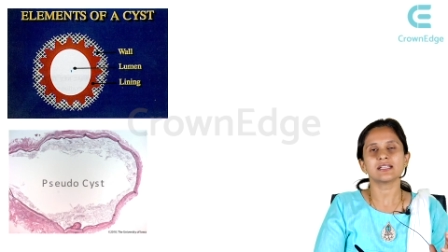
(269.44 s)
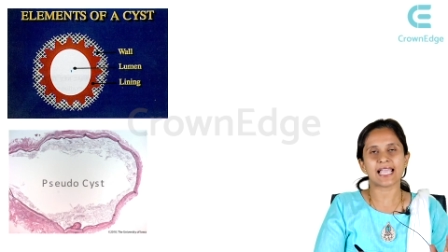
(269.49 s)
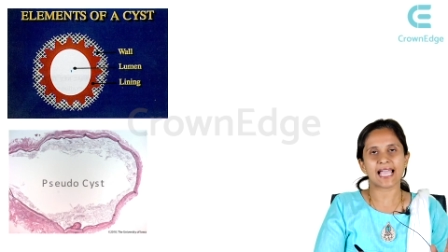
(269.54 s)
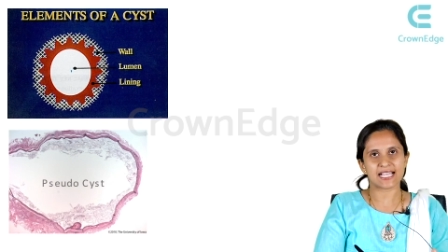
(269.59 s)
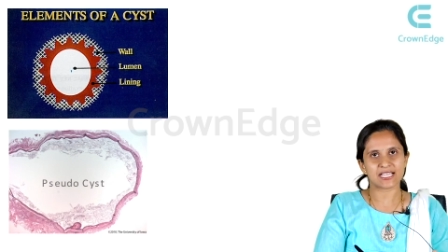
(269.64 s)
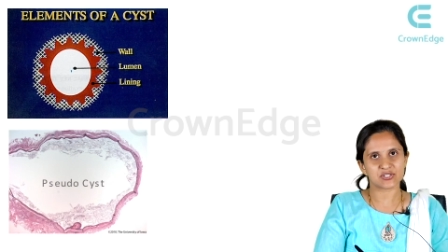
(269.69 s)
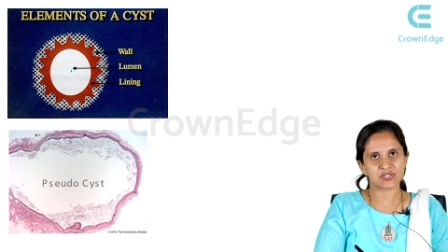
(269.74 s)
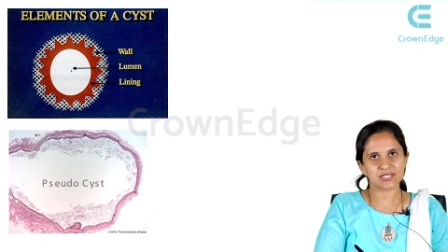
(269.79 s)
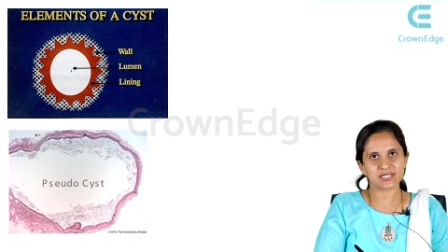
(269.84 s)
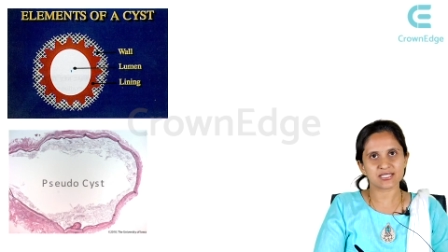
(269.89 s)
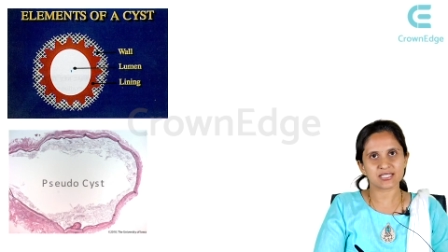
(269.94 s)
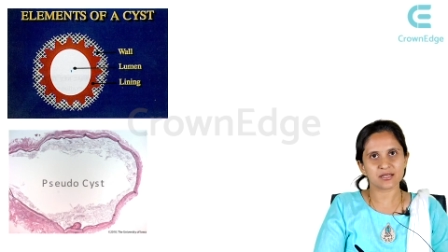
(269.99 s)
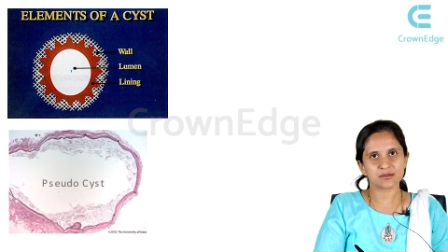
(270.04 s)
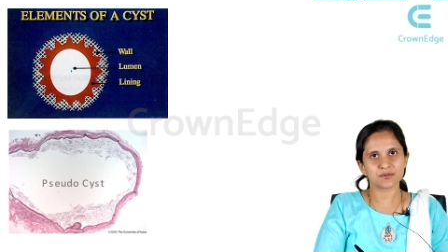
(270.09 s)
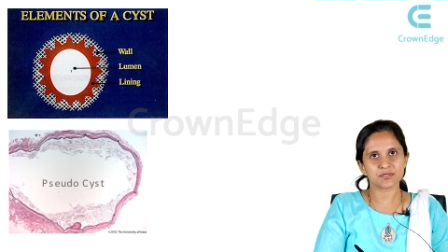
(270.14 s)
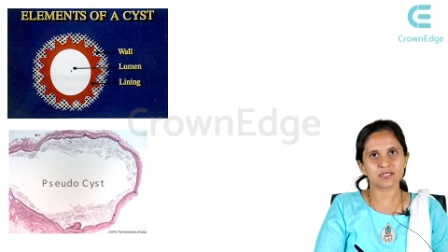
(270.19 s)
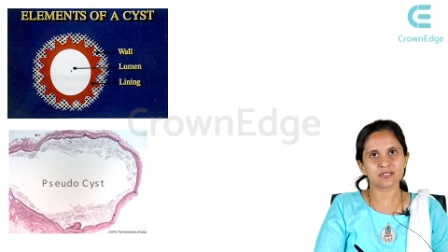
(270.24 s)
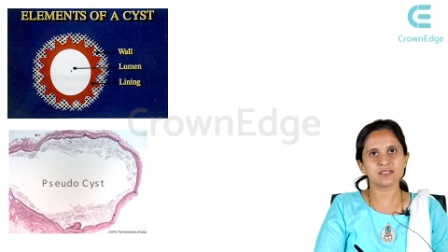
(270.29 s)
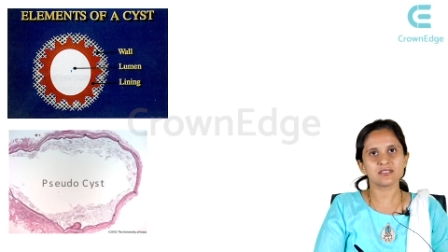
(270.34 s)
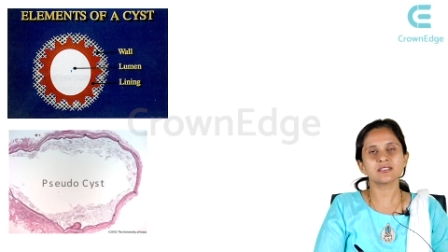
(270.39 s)
gaseous
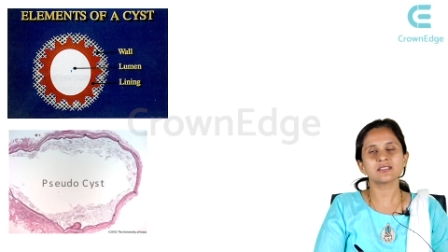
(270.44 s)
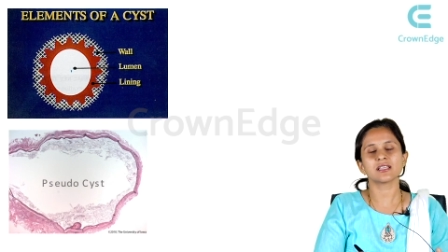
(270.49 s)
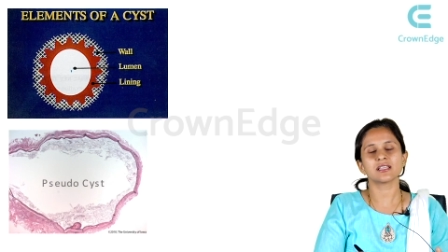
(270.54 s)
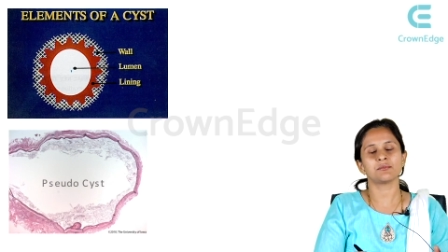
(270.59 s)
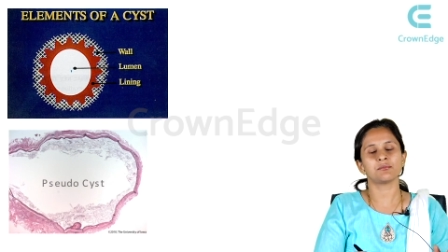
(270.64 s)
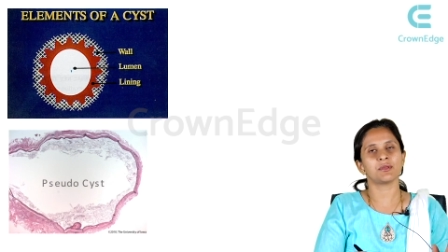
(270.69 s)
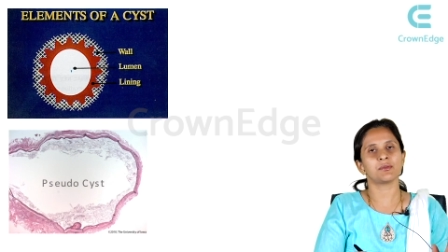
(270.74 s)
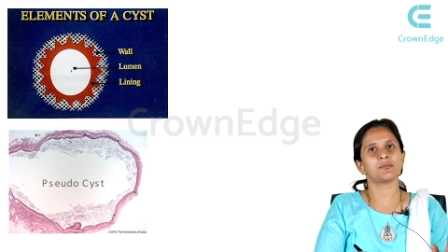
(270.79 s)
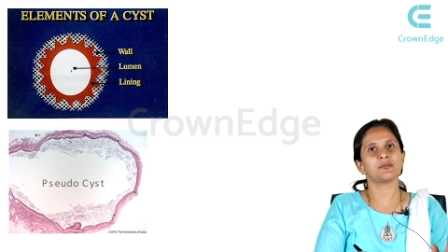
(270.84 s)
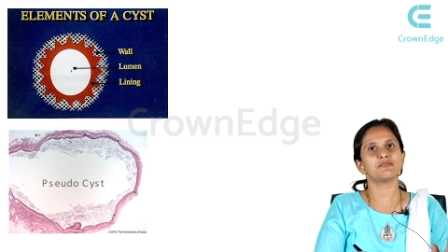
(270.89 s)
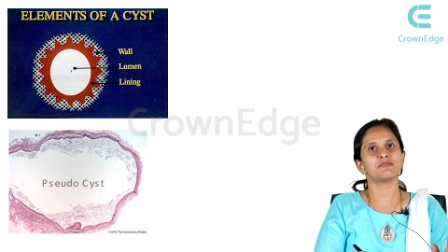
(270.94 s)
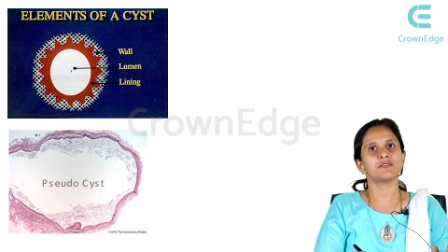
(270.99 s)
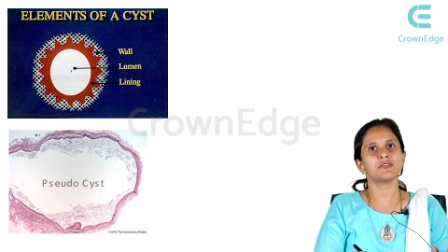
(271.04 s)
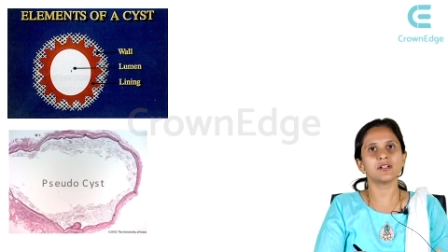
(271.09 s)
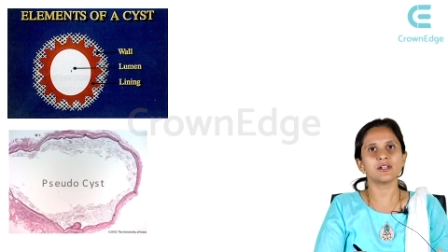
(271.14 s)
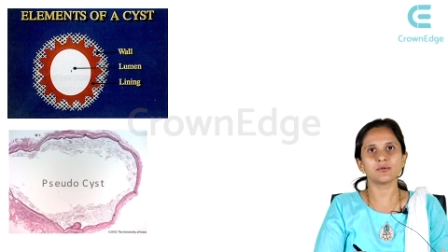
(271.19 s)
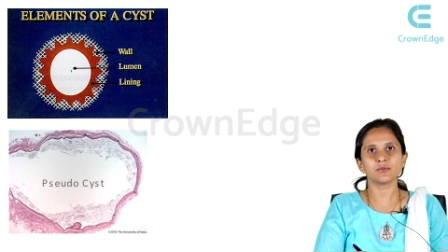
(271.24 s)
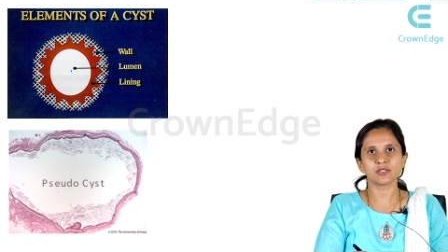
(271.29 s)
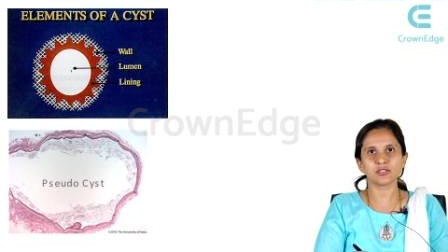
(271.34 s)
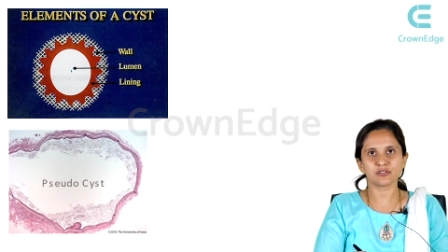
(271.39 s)
substance, it may be
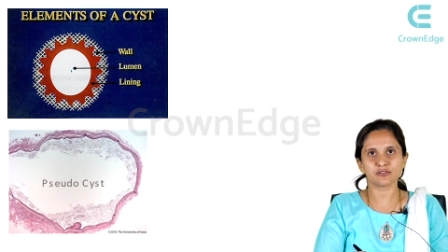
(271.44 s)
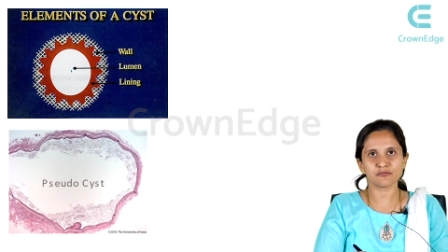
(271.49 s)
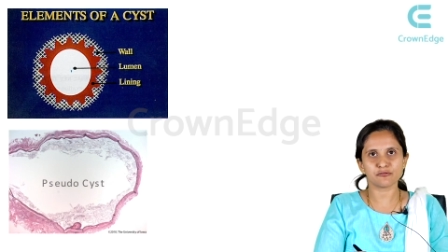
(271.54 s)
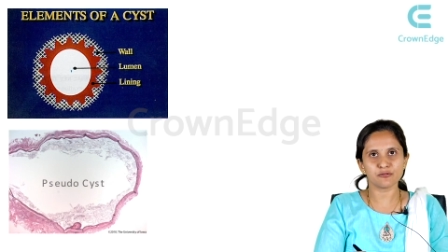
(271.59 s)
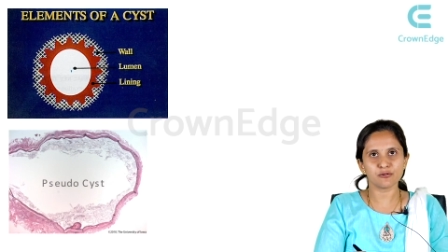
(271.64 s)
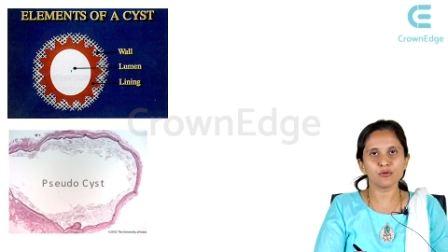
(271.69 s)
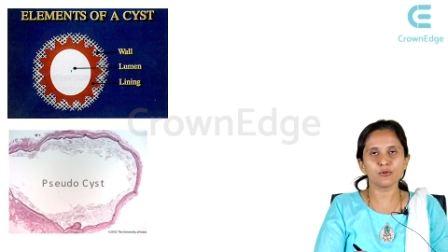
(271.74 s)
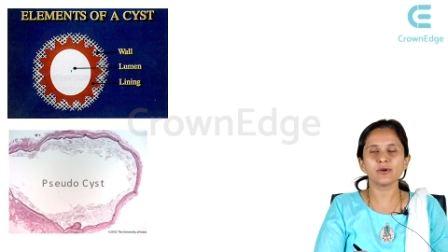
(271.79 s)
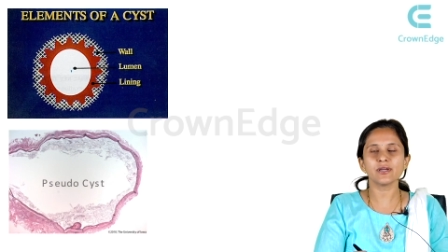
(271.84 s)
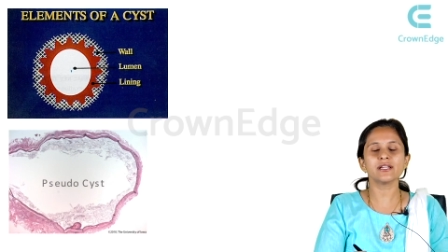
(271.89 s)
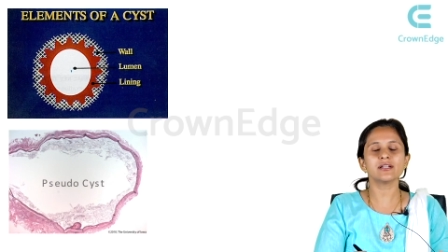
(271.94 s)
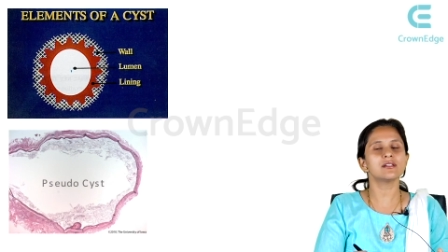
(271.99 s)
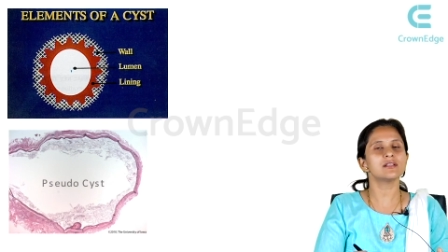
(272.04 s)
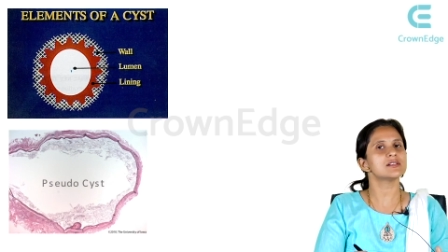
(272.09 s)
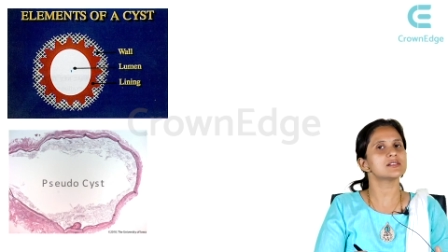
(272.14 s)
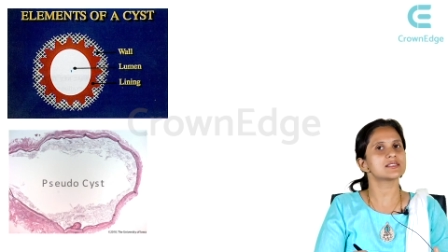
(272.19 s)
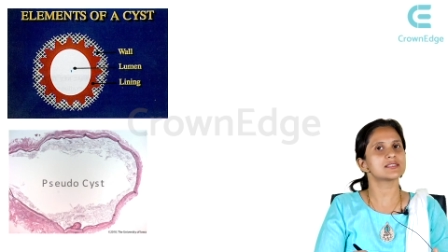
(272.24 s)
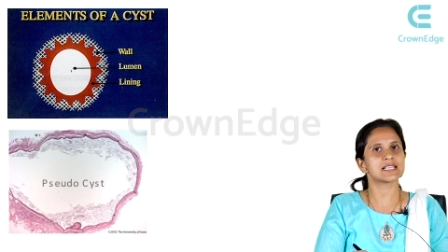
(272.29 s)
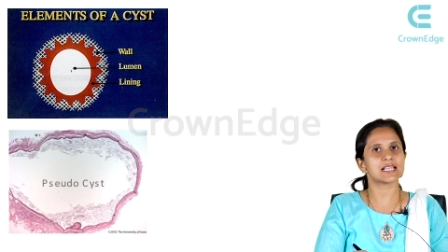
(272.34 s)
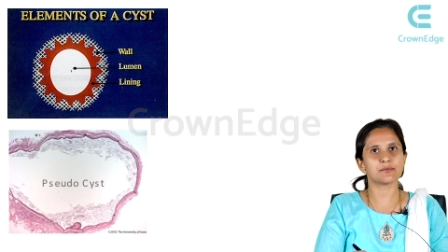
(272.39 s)
filled with a fluid,
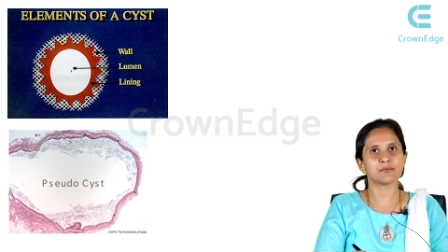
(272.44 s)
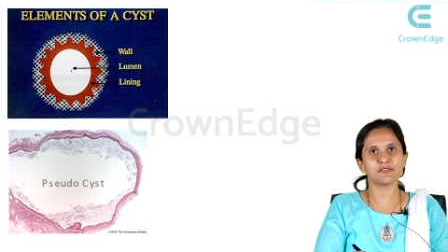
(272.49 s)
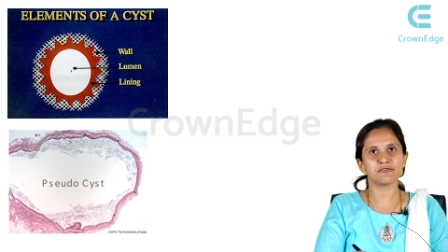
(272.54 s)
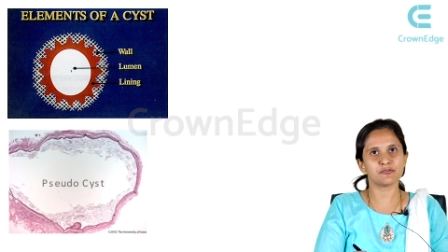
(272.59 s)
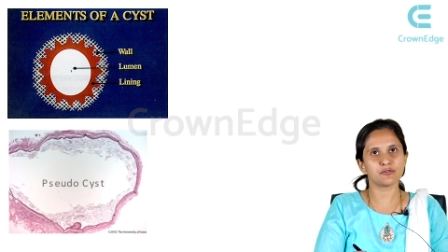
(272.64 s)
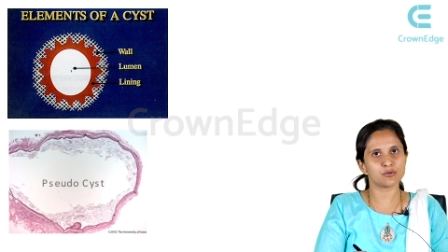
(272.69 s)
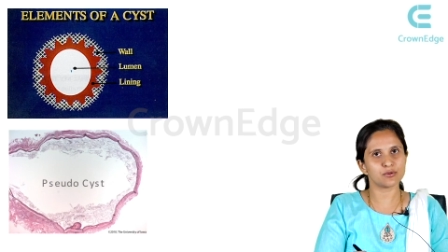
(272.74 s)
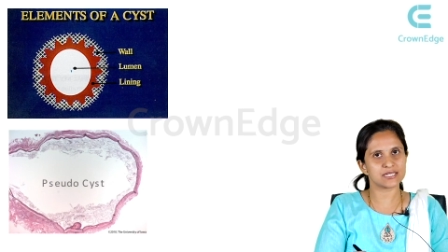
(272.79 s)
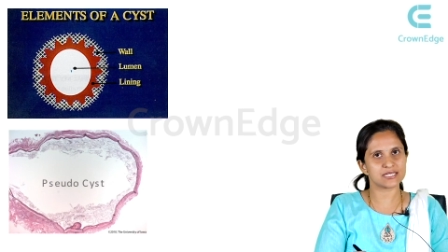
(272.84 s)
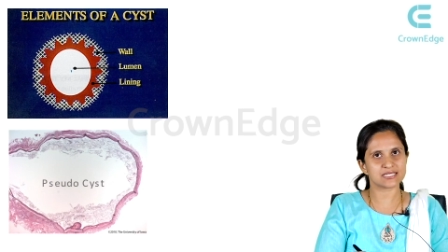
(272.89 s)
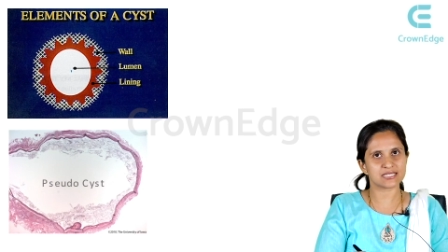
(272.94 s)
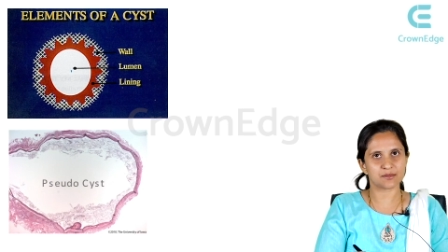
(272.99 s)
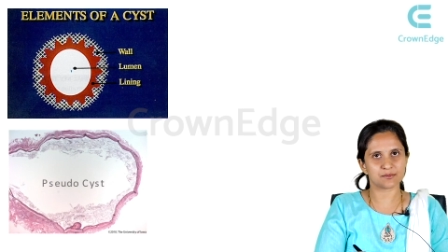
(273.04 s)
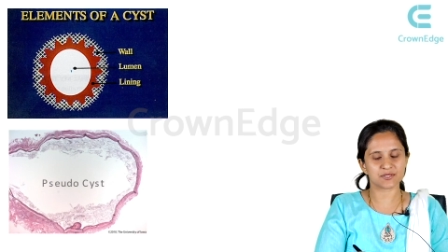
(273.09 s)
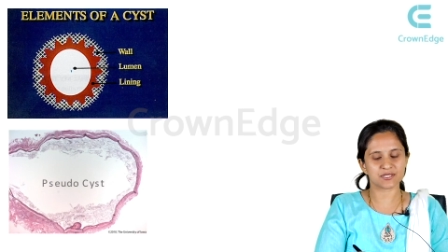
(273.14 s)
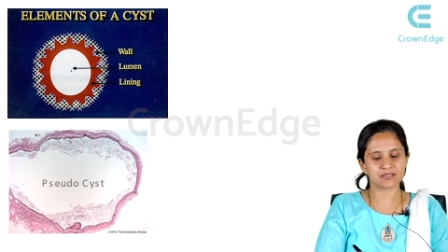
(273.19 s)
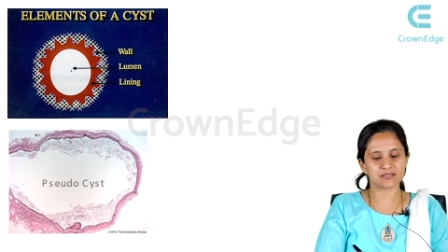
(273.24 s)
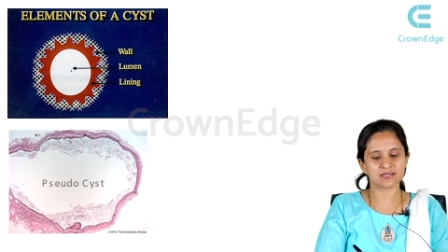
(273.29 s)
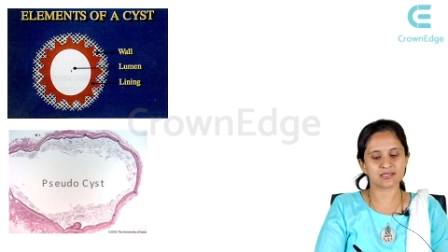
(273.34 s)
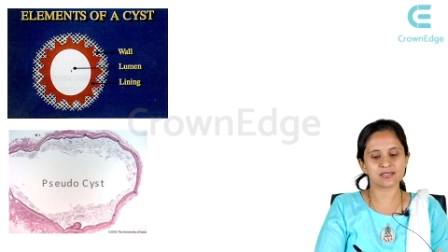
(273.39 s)
semi-fluid
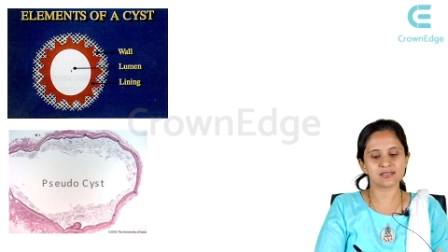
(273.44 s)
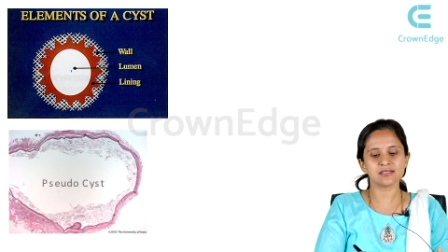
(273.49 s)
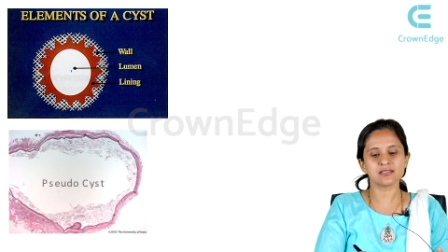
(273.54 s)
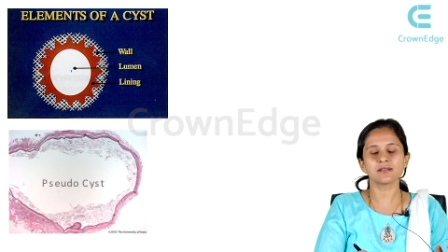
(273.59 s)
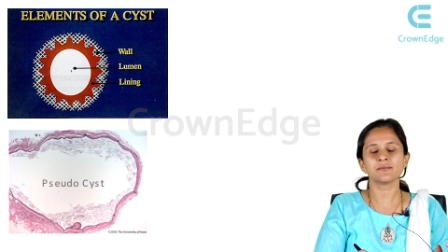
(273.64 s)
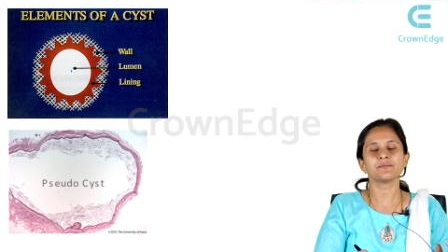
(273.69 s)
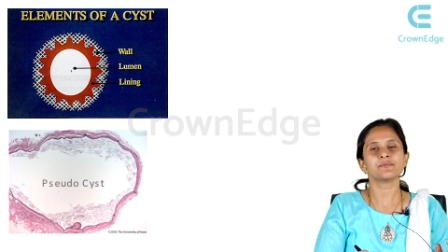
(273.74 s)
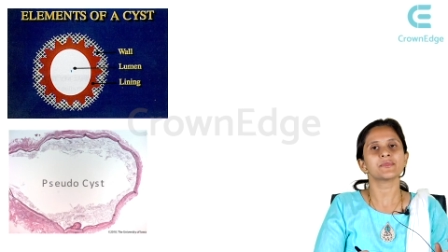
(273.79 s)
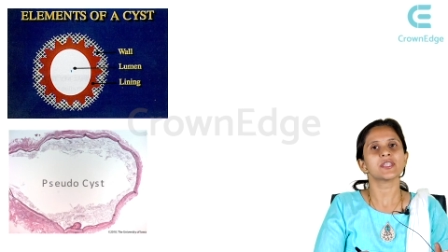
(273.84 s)
substances.